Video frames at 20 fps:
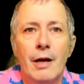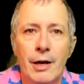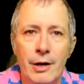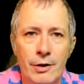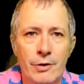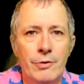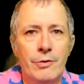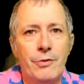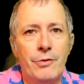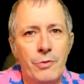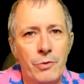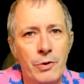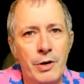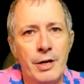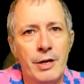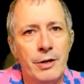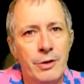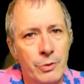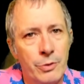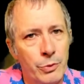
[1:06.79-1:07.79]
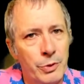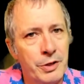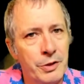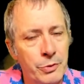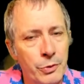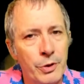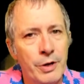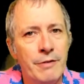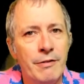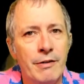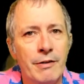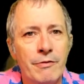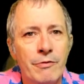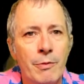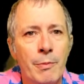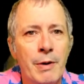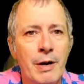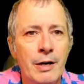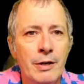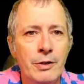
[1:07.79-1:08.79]
Enter three to retrieve it
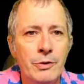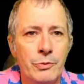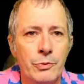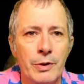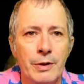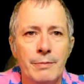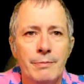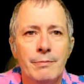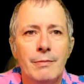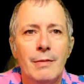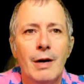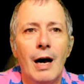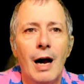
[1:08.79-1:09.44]
from history.